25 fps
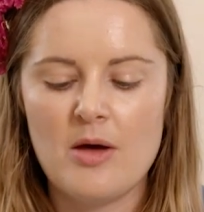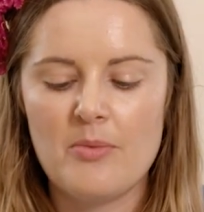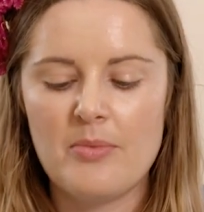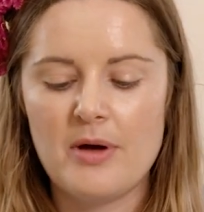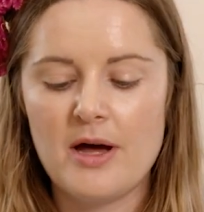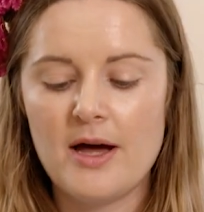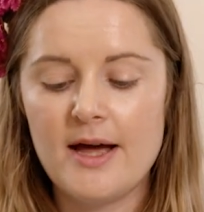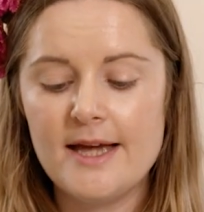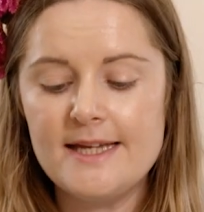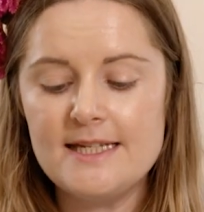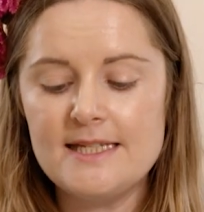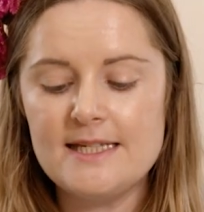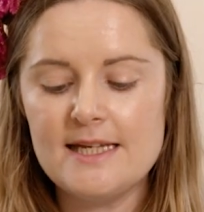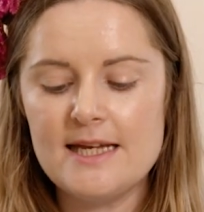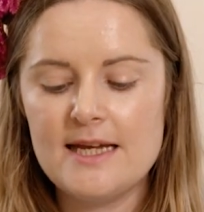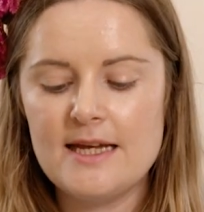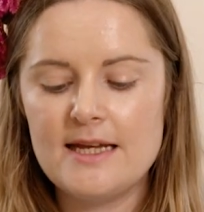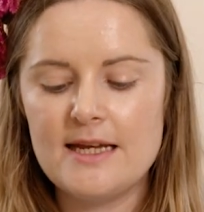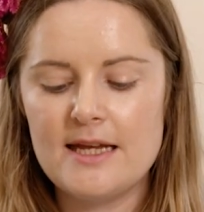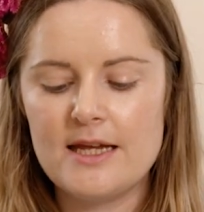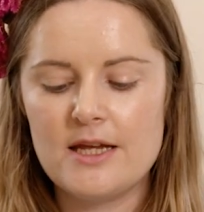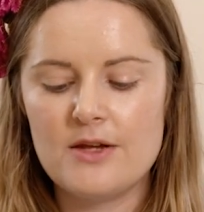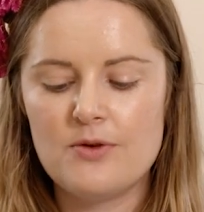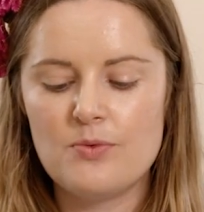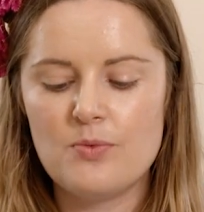But
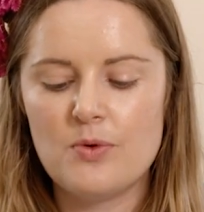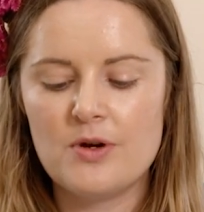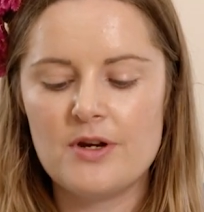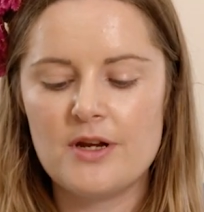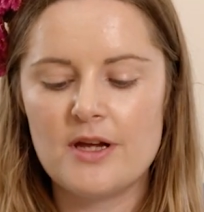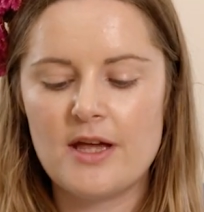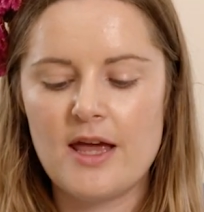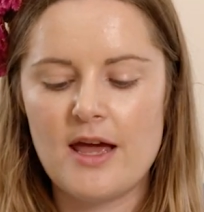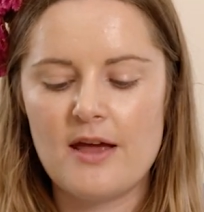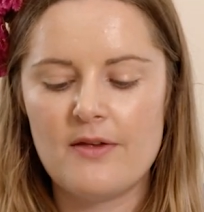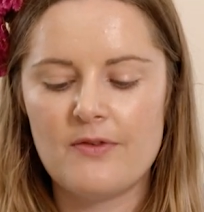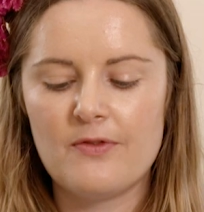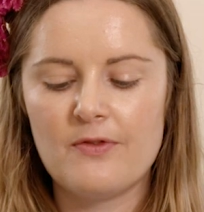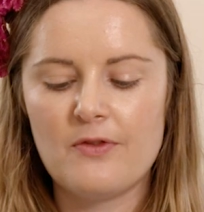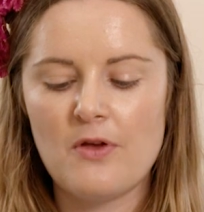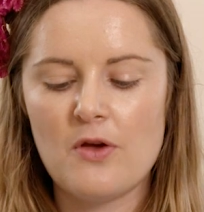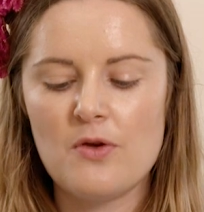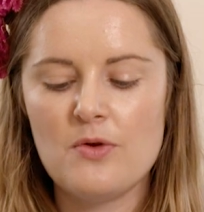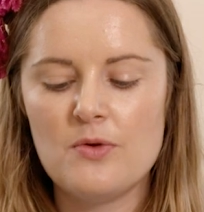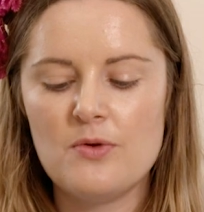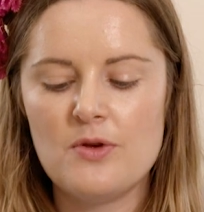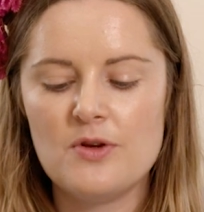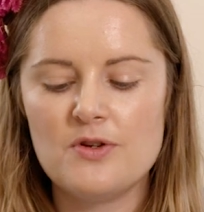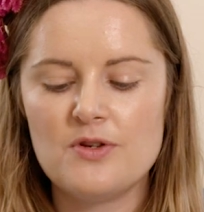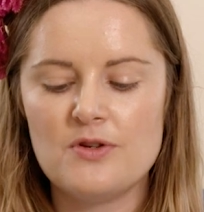ideally you want to get
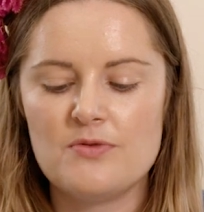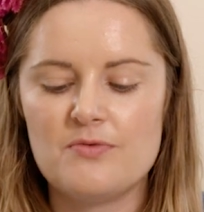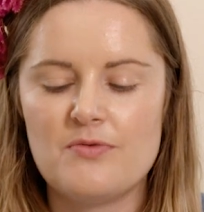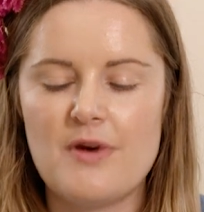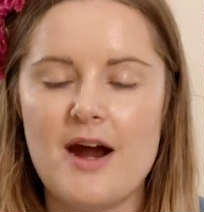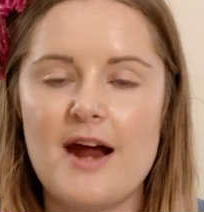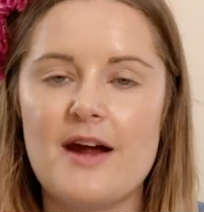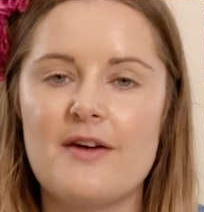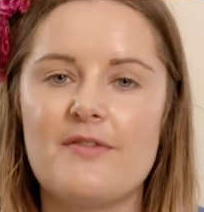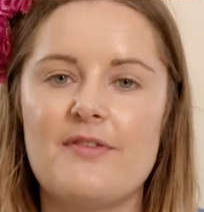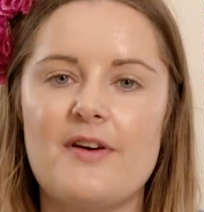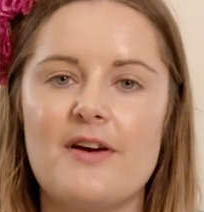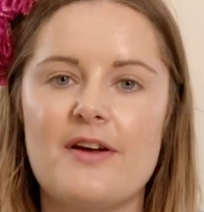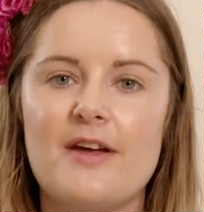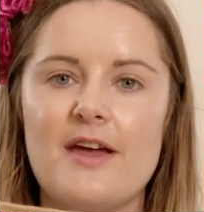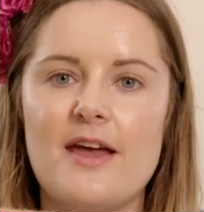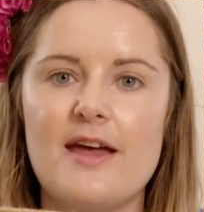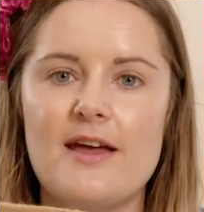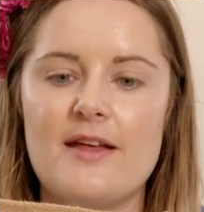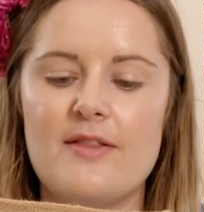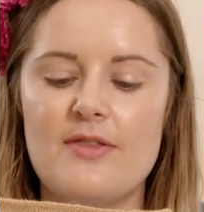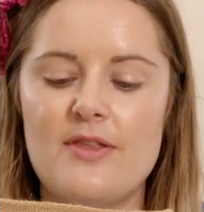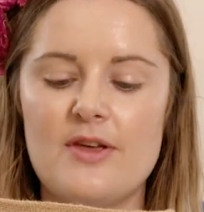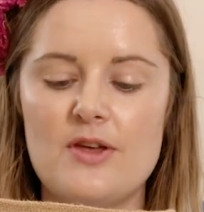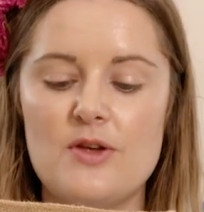so good at rag
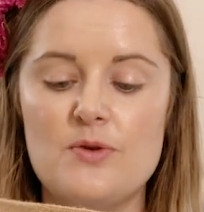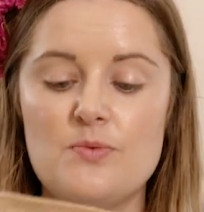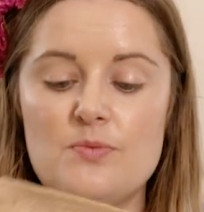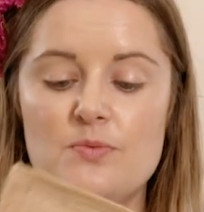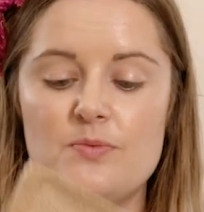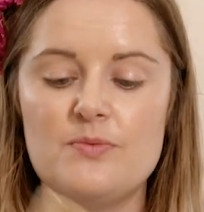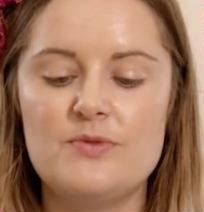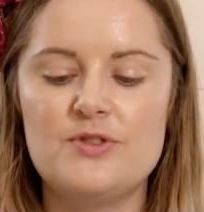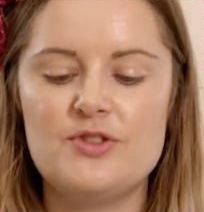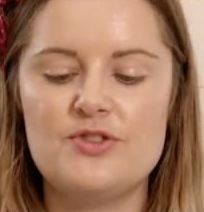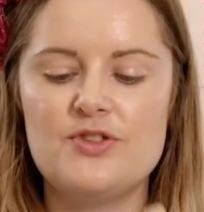rugging that you